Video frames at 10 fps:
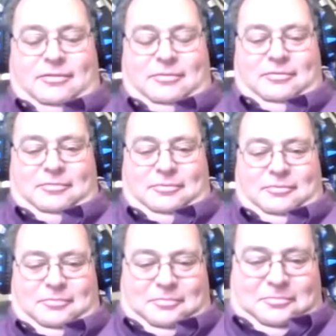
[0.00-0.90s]
um,
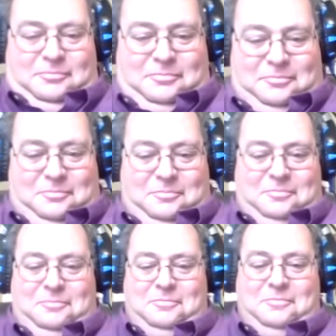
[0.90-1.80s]
I was very
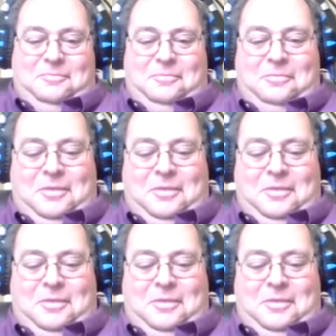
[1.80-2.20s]
impressed